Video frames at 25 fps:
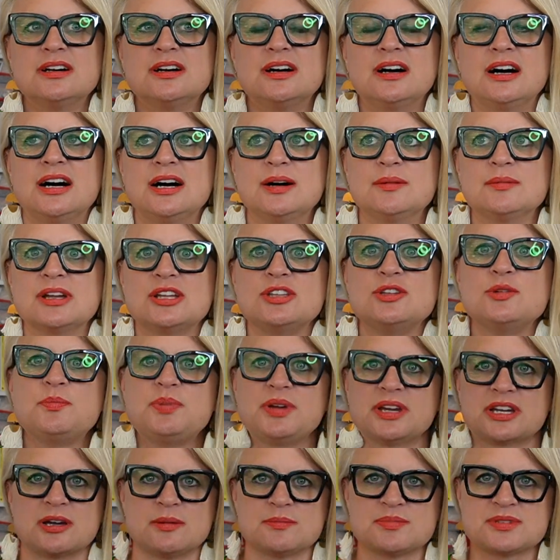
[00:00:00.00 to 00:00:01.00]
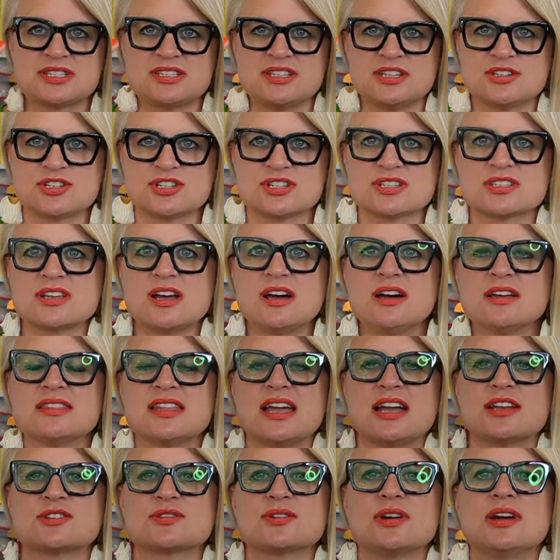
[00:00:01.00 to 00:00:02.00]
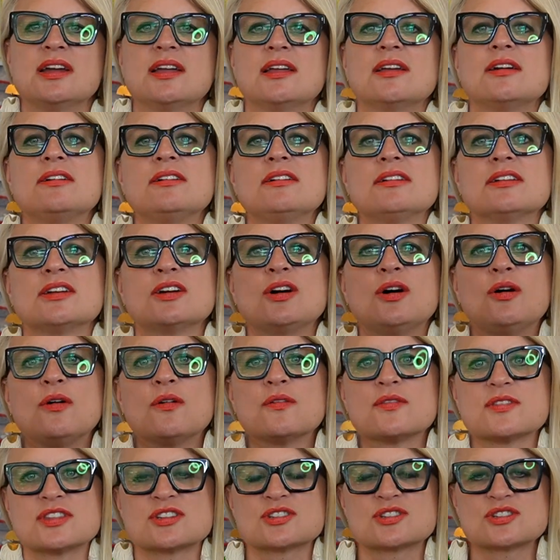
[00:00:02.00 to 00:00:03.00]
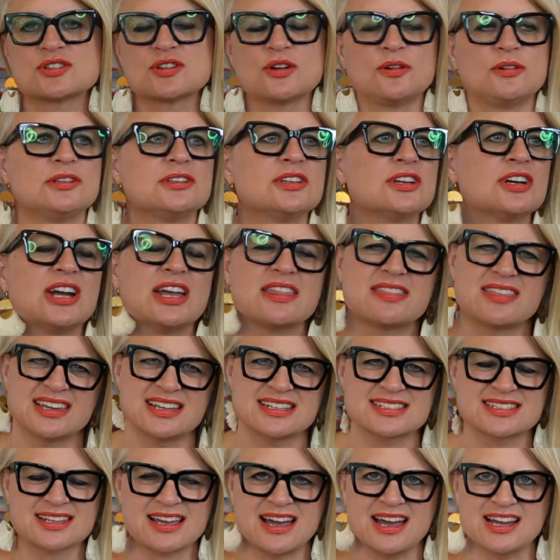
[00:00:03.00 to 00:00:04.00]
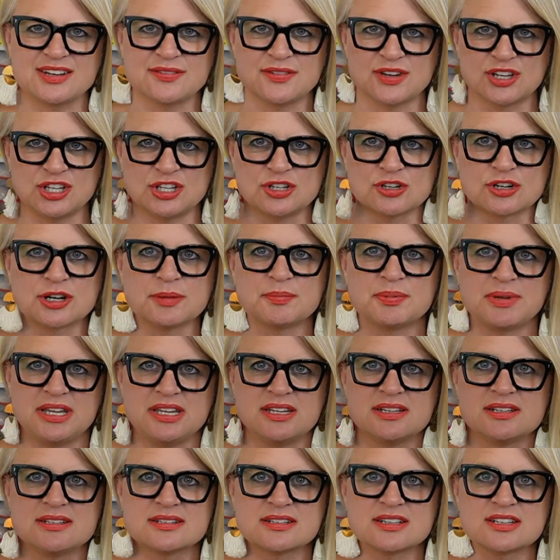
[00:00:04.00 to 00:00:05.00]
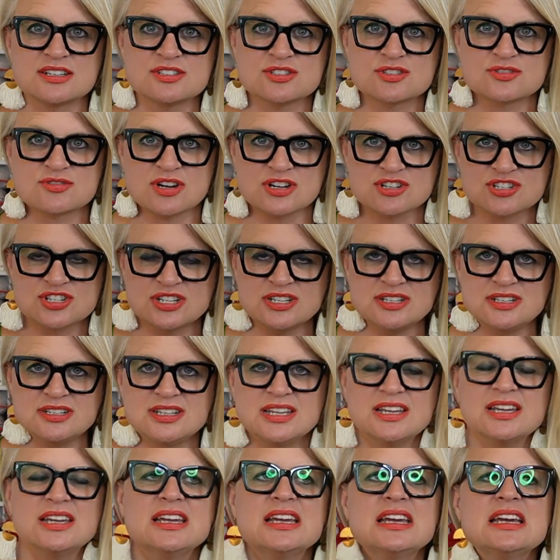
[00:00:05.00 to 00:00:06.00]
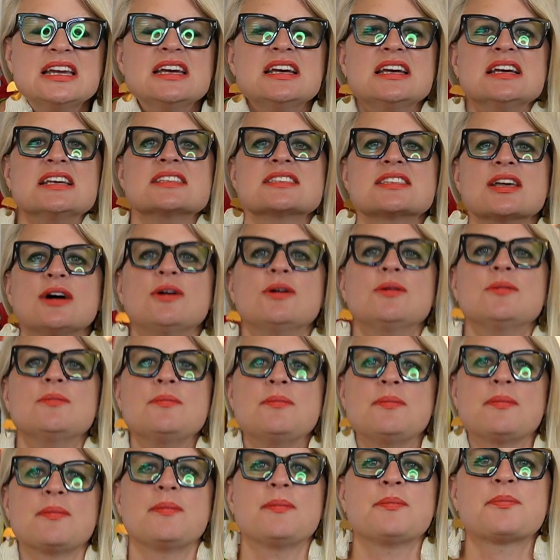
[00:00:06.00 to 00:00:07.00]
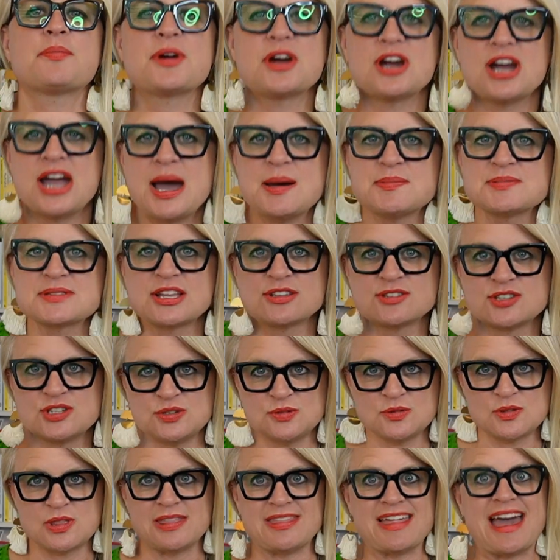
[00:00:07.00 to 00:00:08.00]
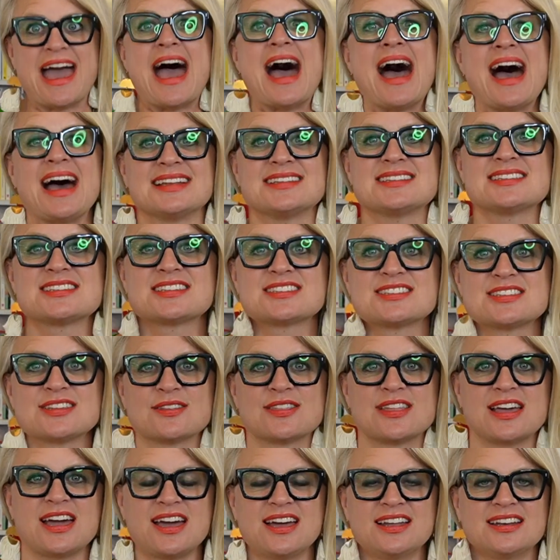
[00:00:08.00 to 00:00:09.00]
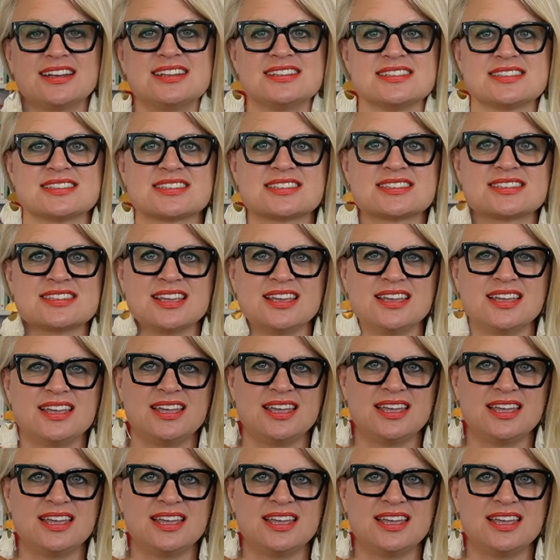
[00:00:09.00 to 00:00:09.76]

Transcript: and you pick up stitches on that triangle and go over the shoulder. I think it's kind of a European construction. So perhaps I'll do that so that it's